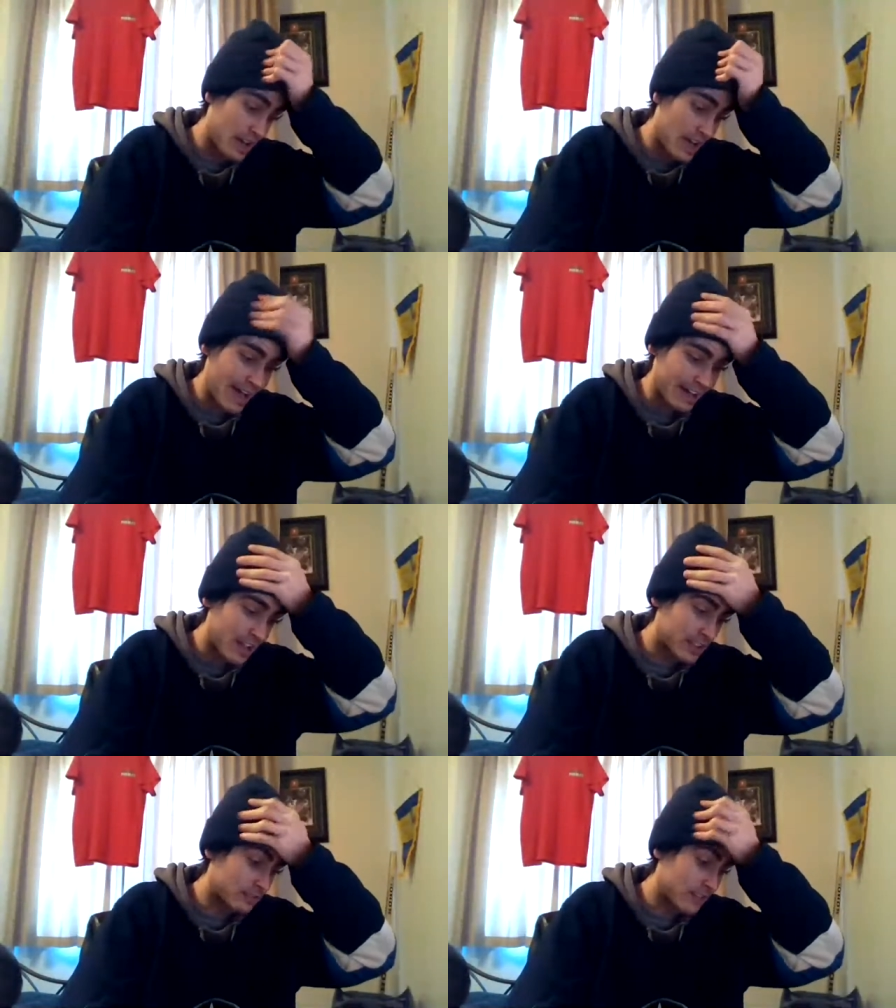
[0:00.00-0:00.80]
I
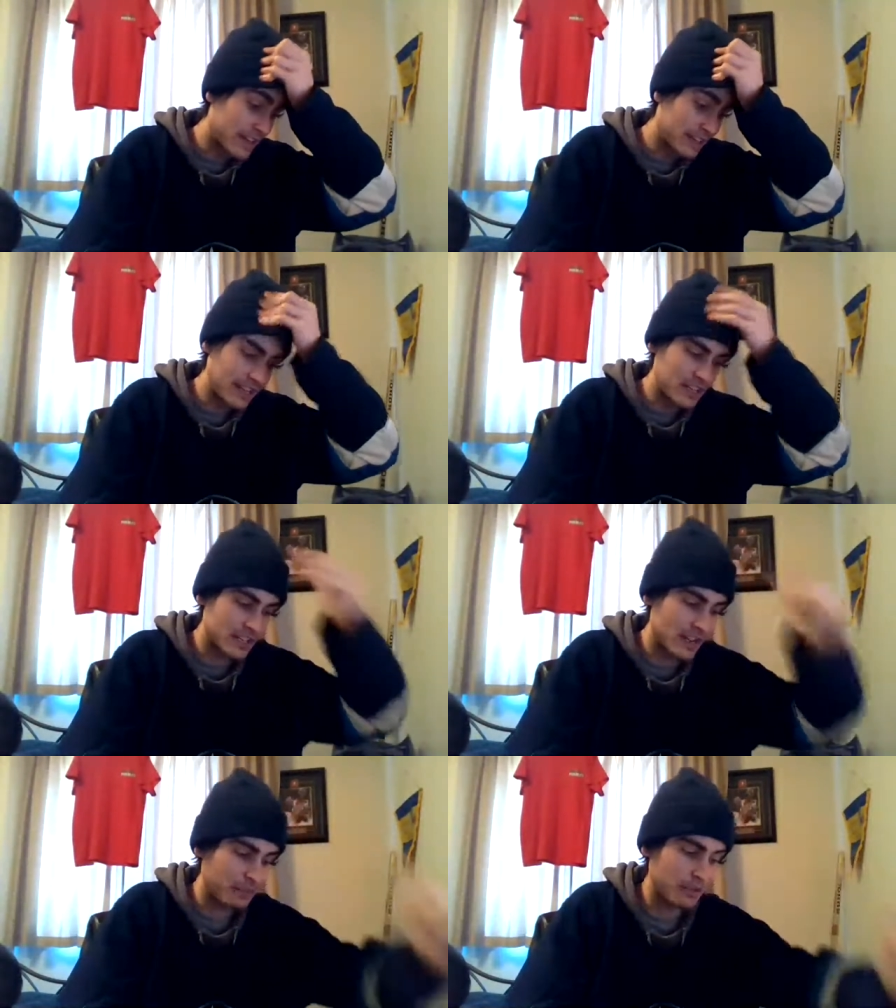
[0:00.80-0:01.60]
got the regulation
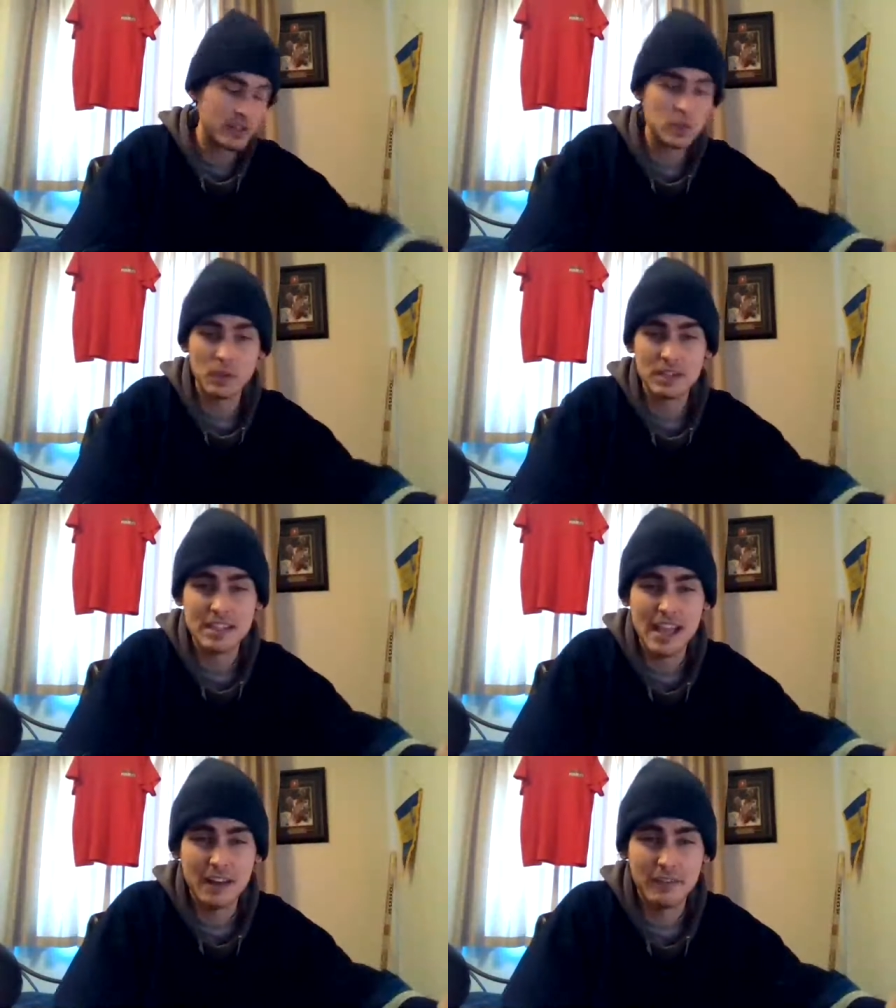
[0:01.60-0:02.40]
at plus
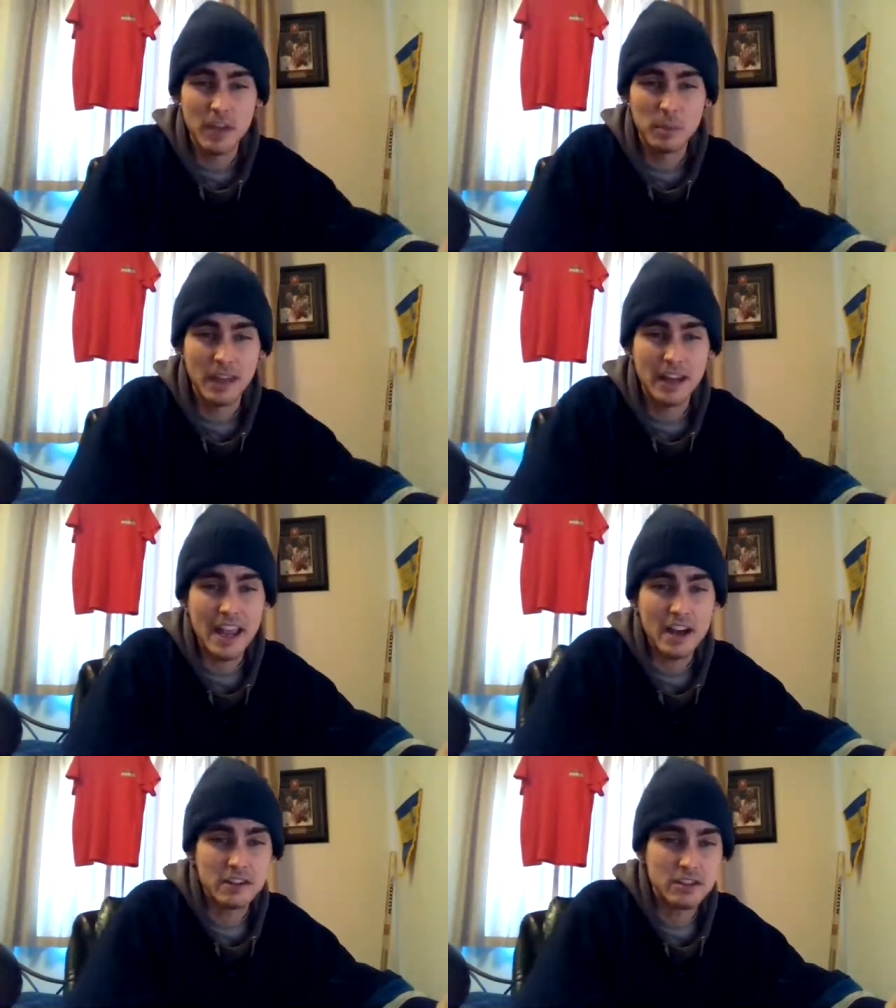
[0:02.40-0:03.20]
110 available at
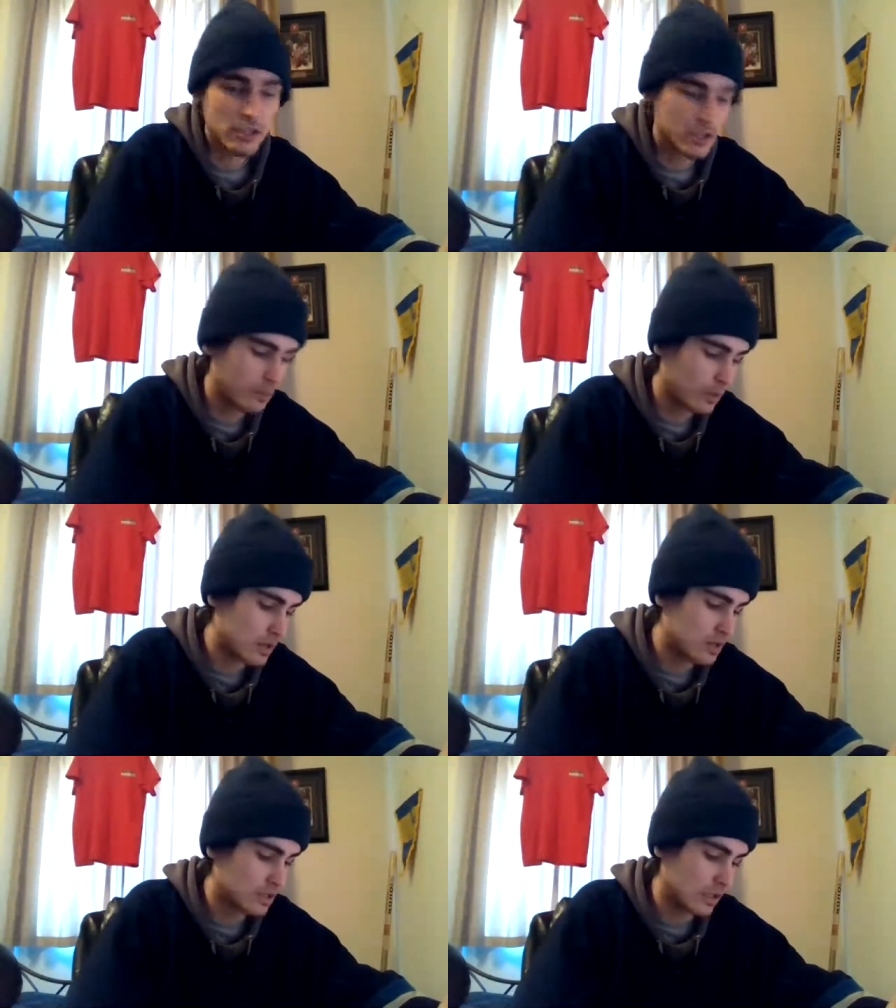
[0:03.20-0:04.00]
Heritage
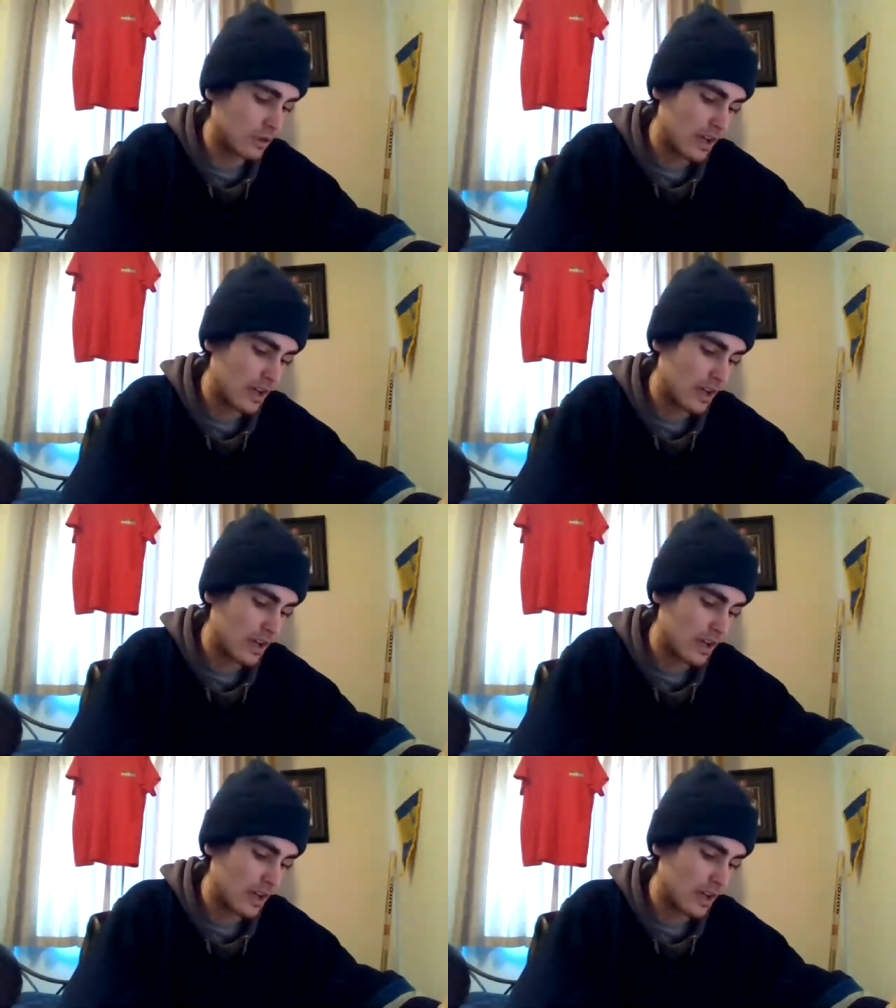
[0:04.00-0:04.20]
Sports. So